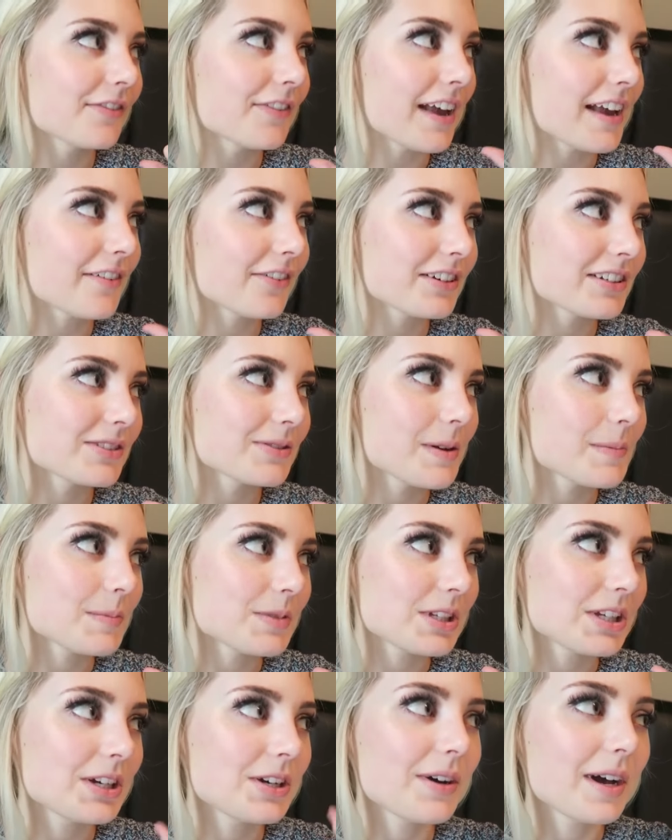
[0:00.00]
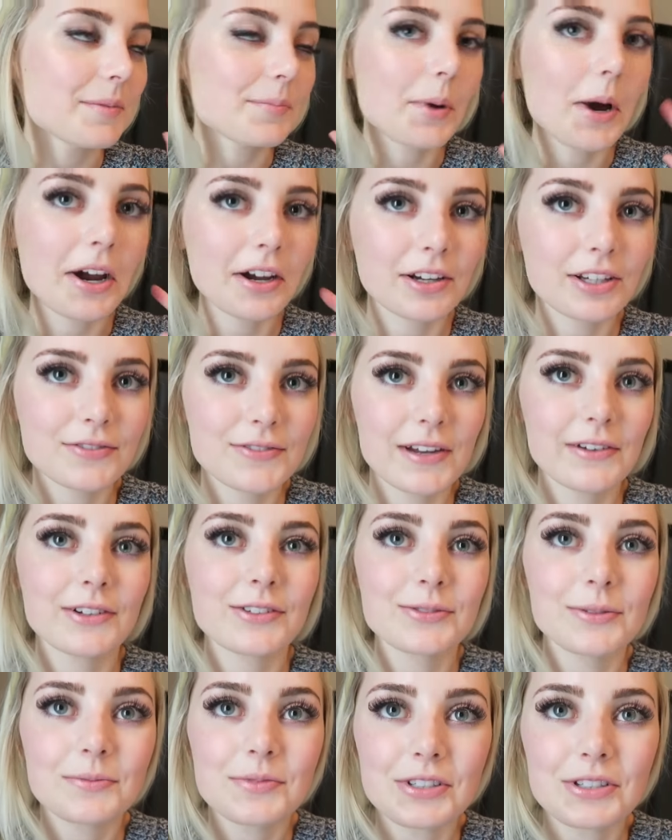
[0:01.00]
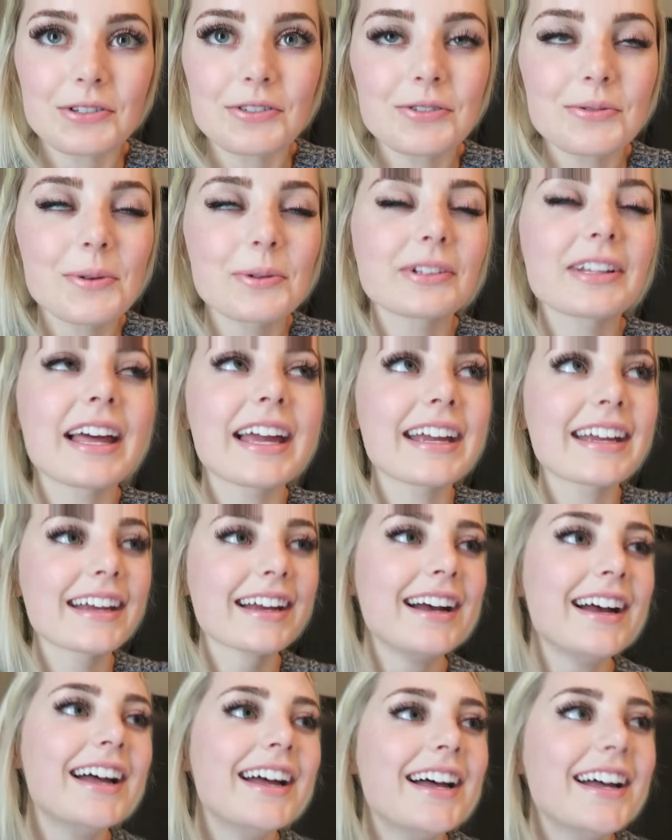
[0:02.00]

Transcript: favorite swimsuit and Parker's favorite swimsuit so we were like